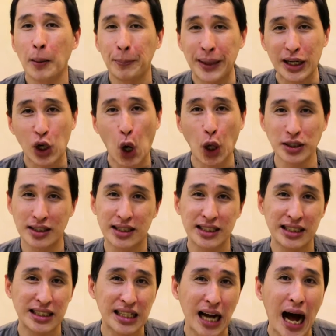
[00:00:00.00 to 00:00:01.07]
Because
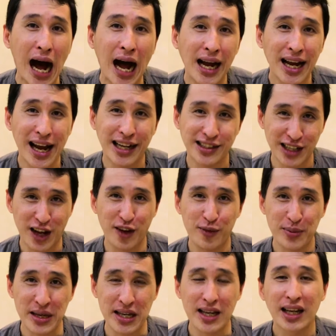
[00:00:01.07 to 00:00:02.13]
the
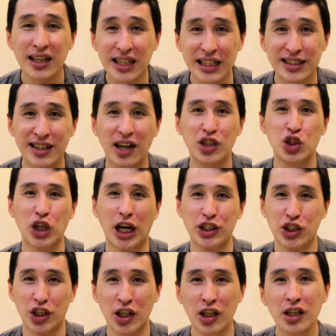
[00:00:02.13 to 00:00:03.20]
ISFP is a
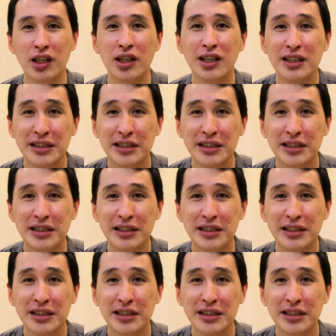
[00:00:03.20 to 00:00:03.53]
judger,